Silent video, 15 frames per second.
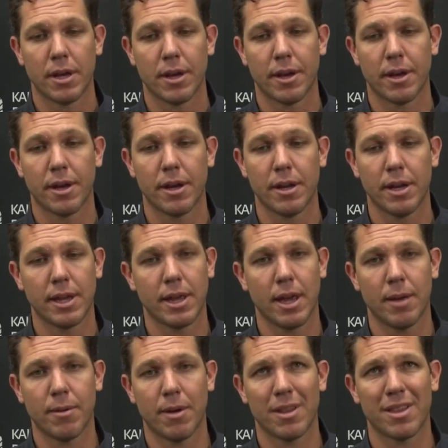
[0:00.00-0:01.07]
Uh, and he
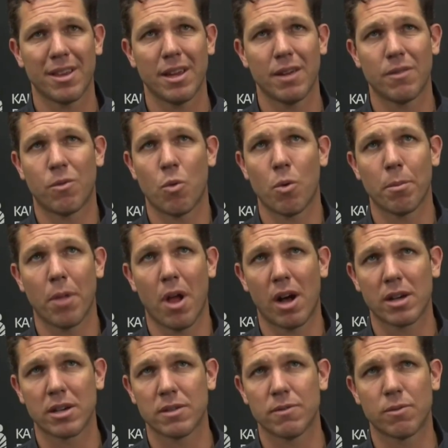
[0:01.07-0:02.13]
came, I think he had four
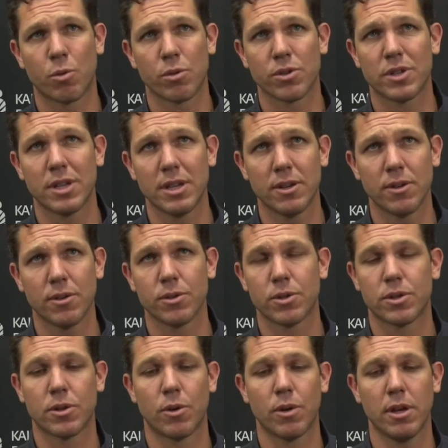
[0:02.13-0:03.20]
blocks and four
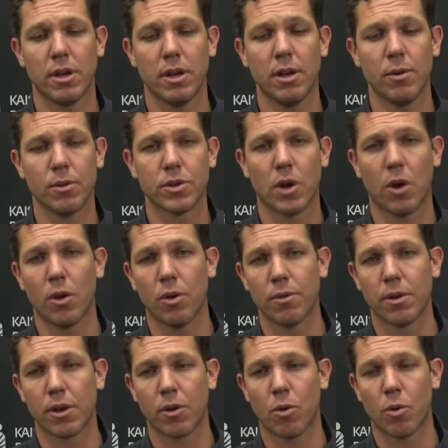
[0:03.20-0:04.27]
steals. So he, he was all over
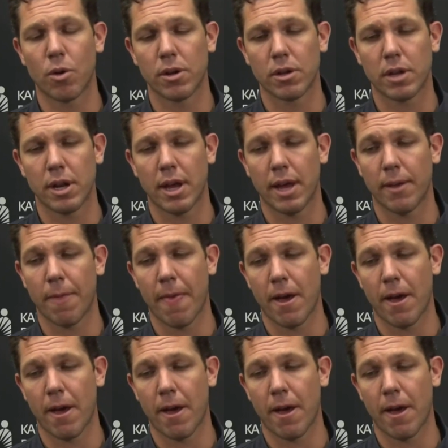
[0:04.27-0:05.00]
the court tonight.